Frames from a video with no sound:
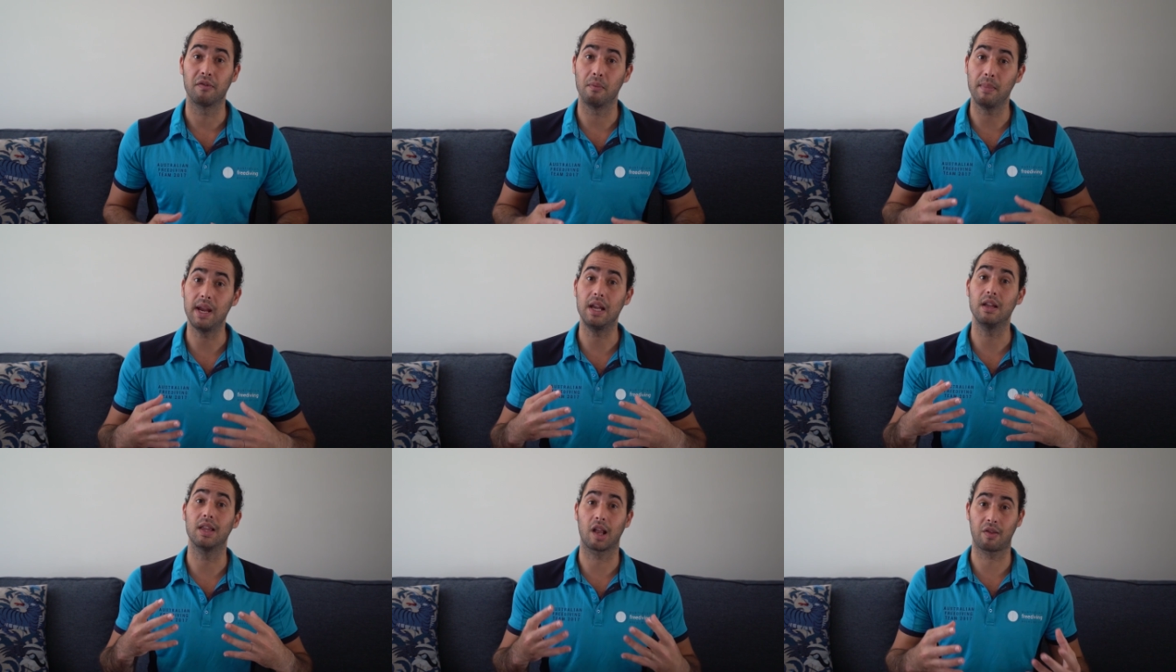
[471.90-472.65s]
For
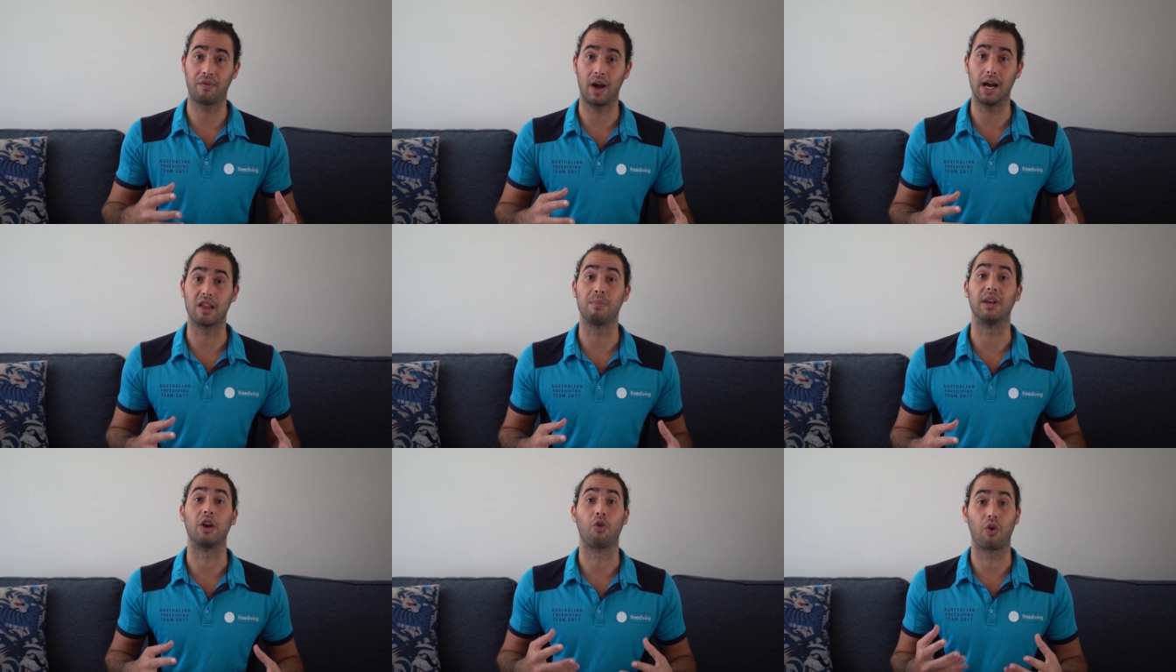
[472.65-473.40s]
me, thus far, it's
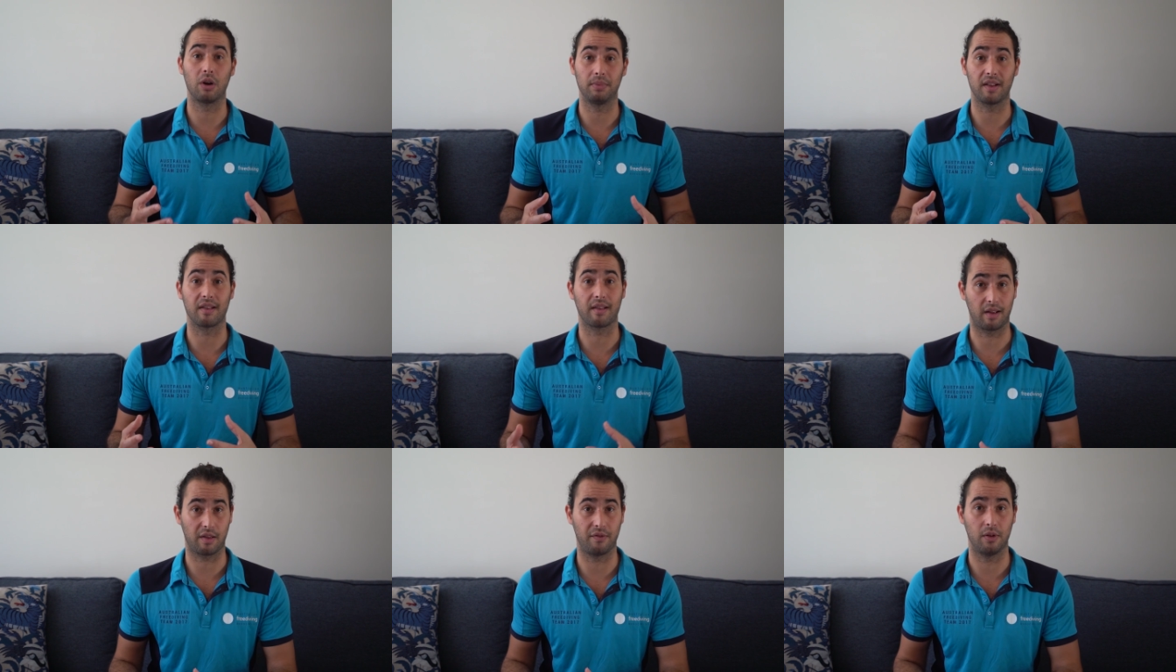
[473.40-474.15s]
been incredibly
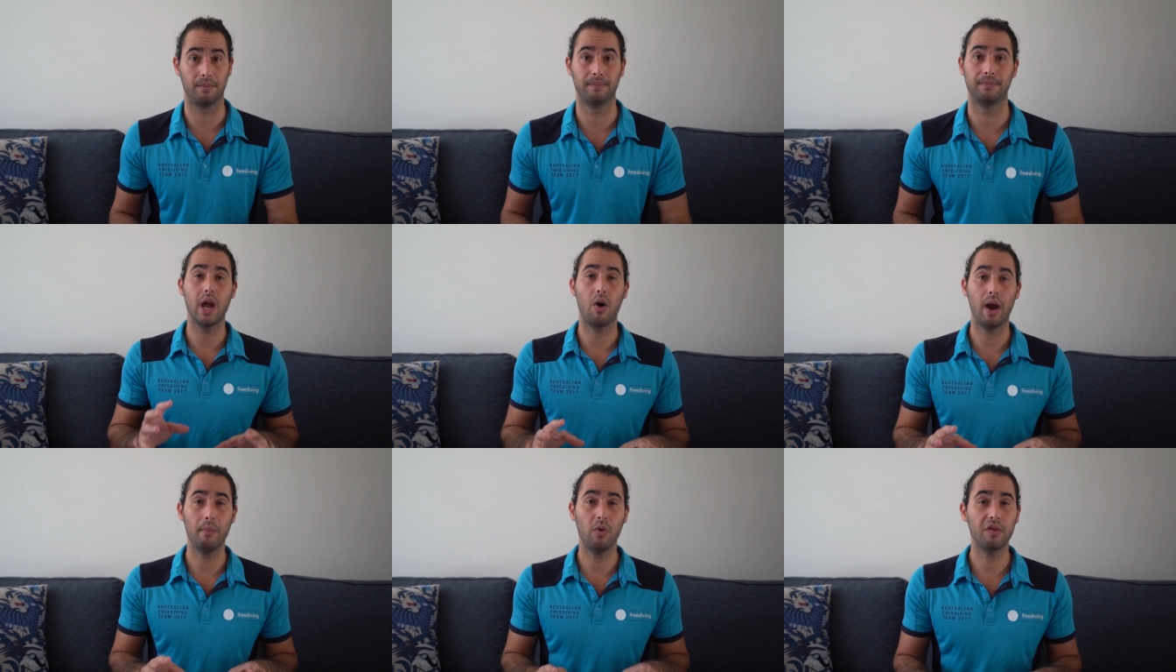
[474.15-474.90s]
successful. Now,
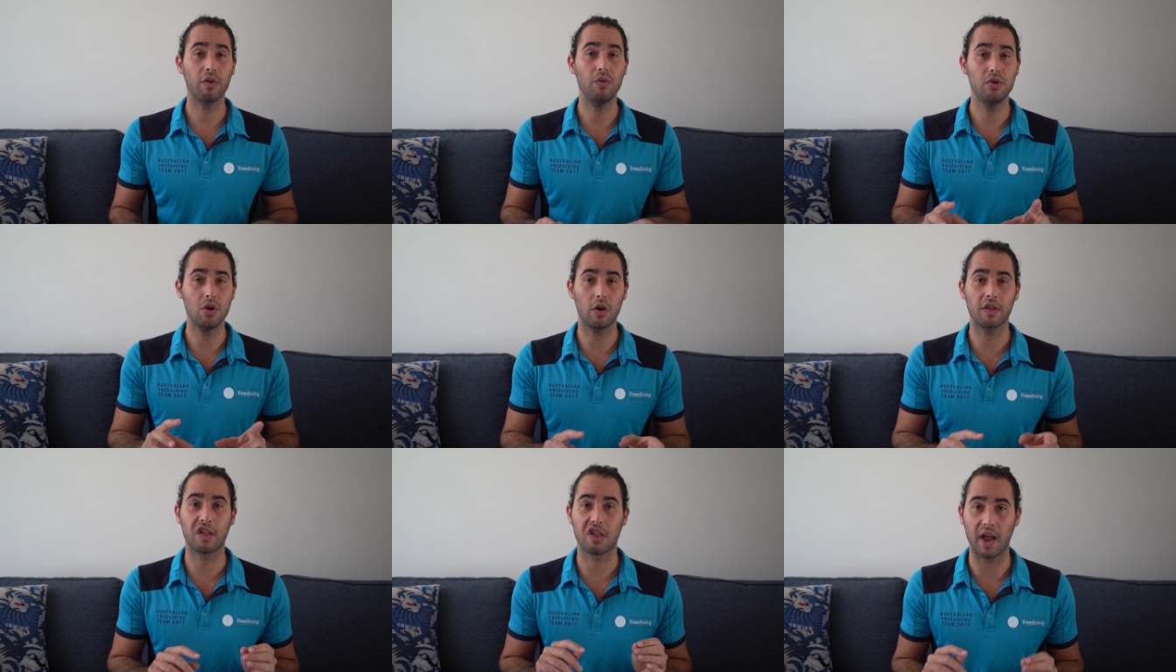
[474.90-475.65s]
I'm also
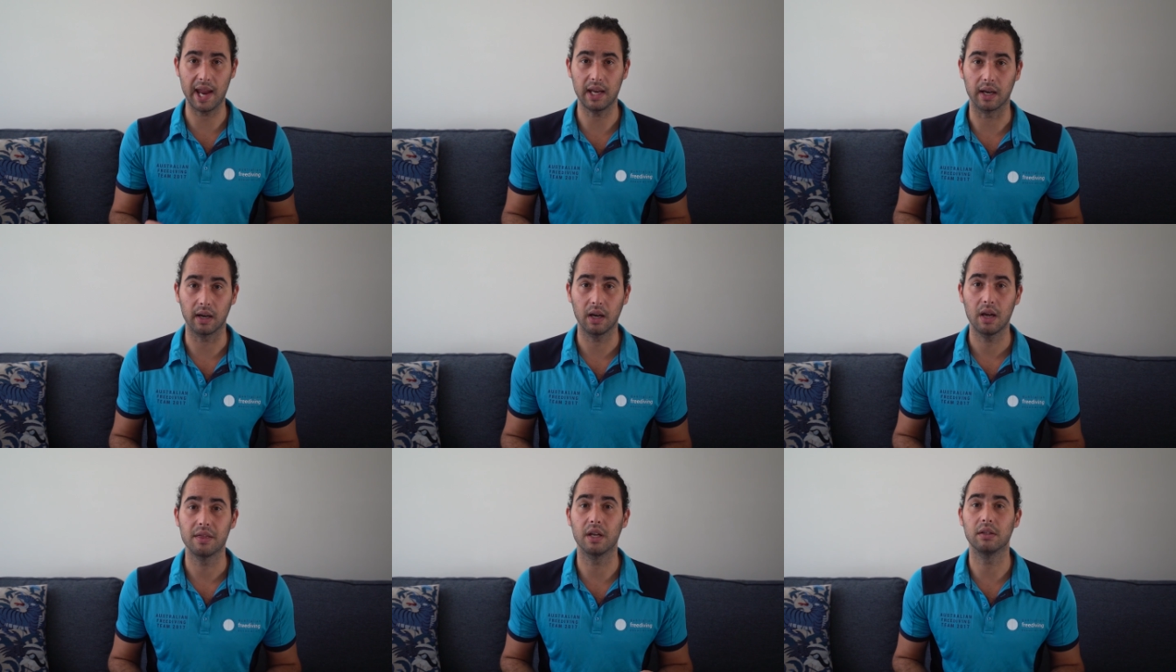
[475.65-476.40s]
not
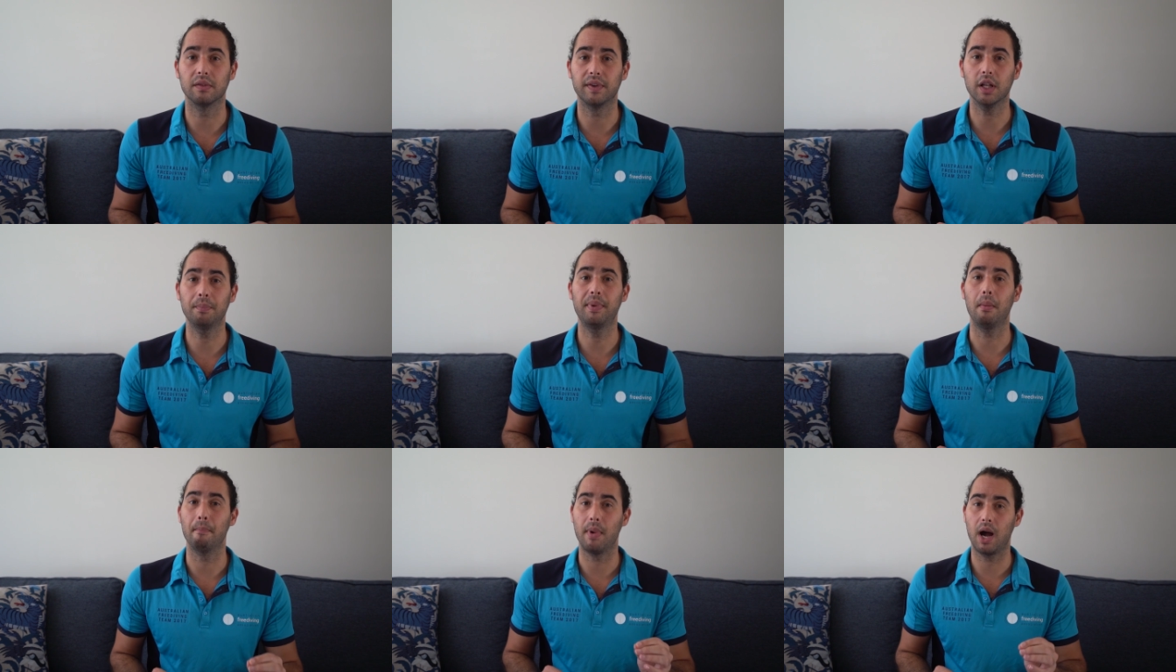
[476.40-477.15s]
saying that
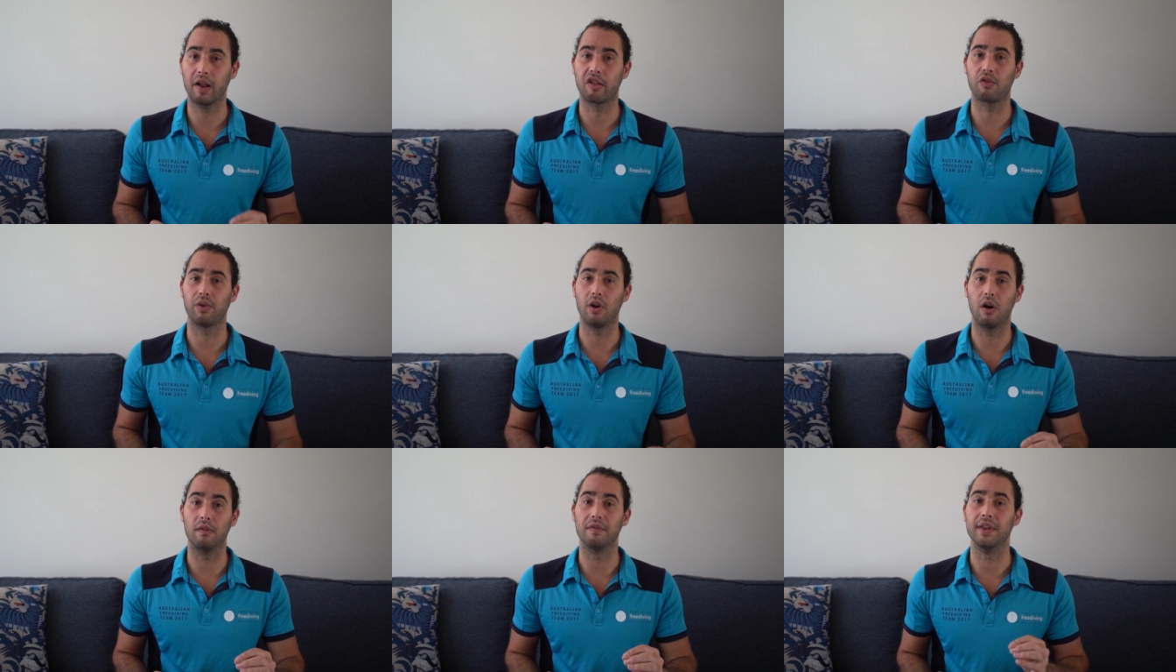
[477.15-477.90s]
developing mastery
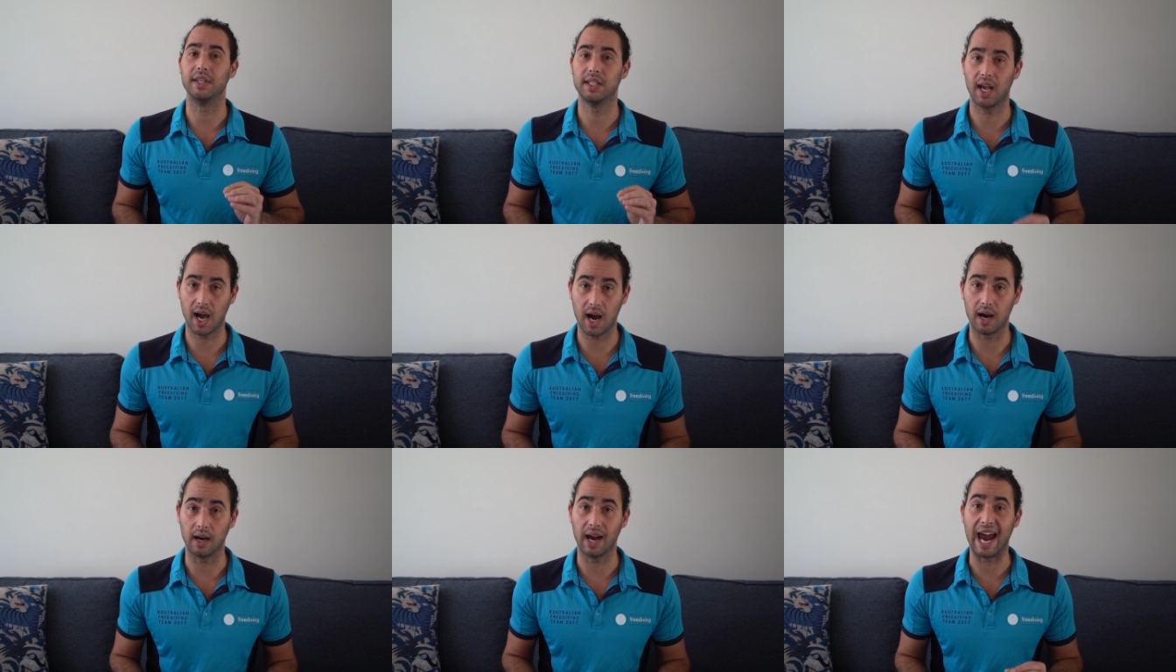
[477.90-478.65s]
of the
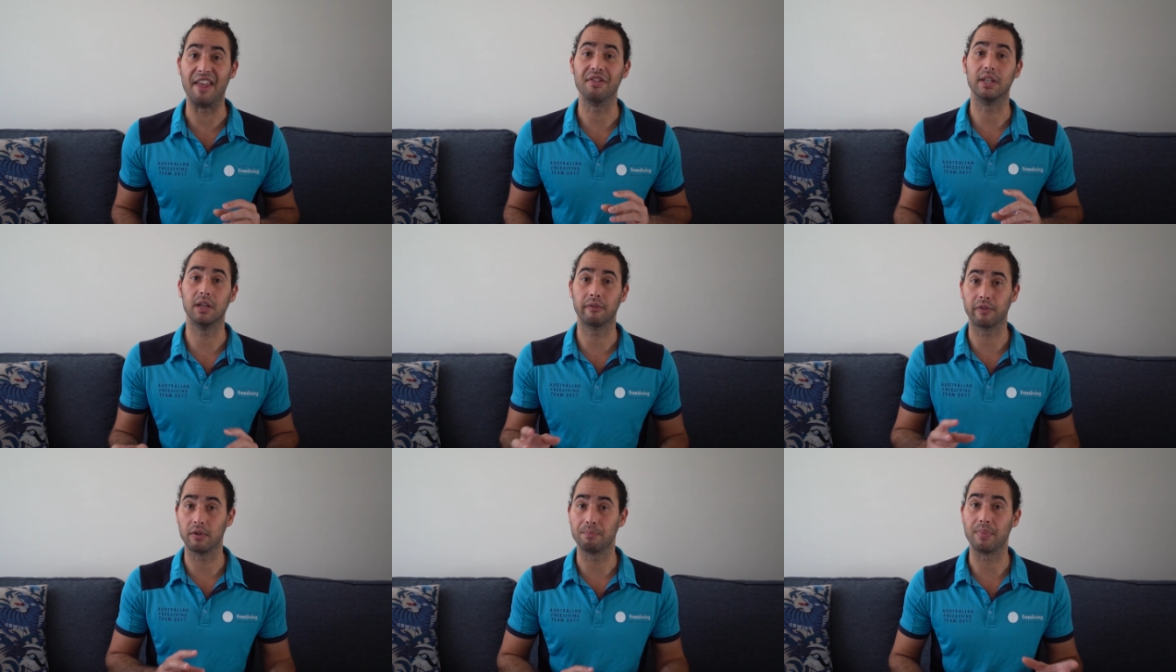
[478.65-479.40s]
tongue and the
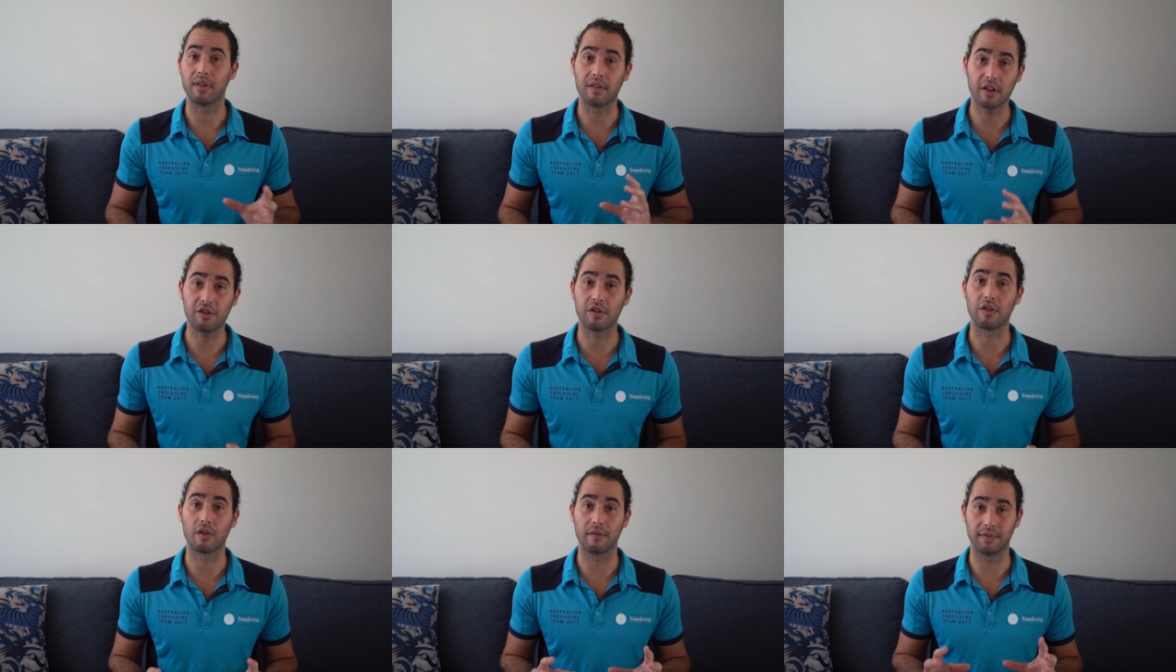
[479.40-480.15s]
different
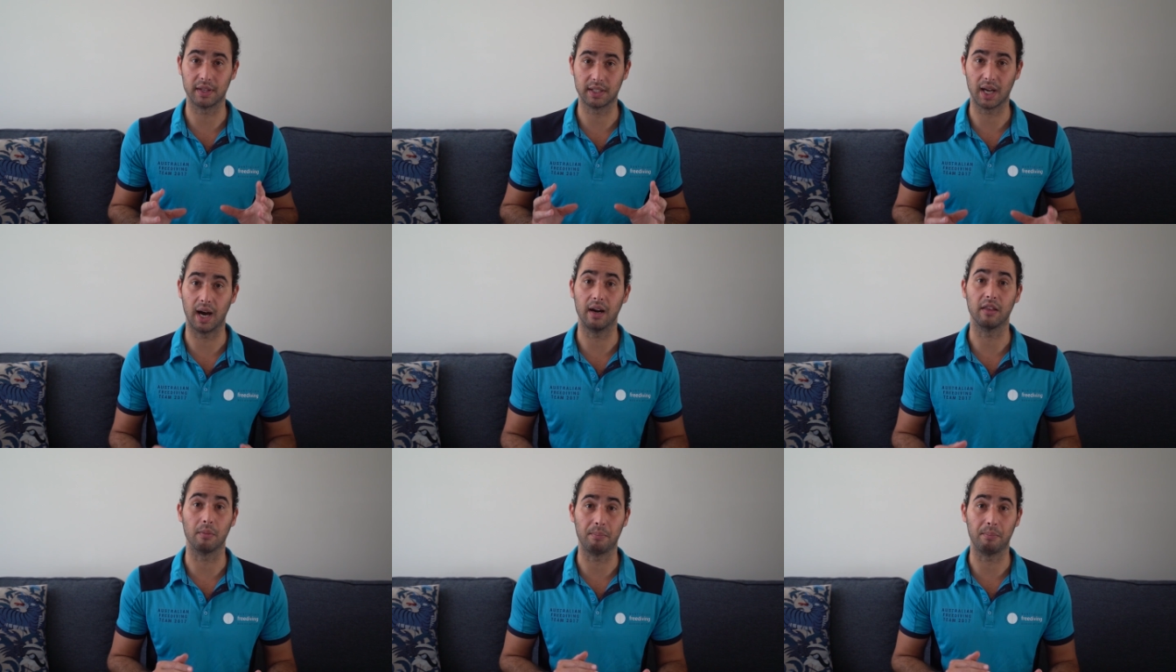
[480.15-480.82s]
positions of the tongue, the